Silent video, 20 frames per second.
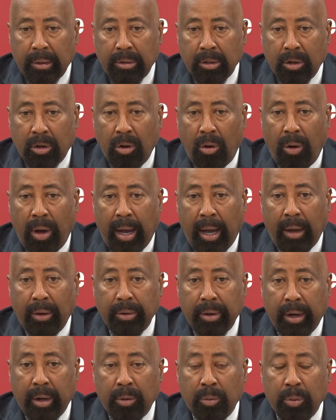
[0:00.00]
go out
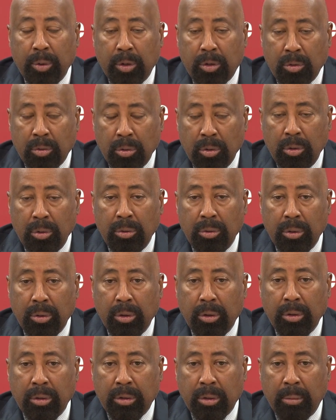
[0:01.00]
and recruit
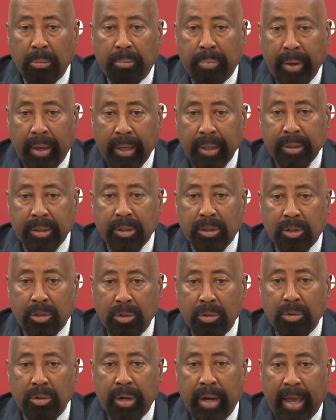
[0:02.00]
the best
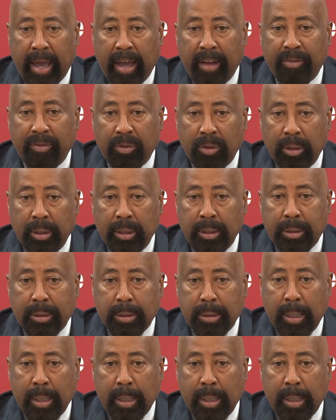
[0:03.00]
student athletes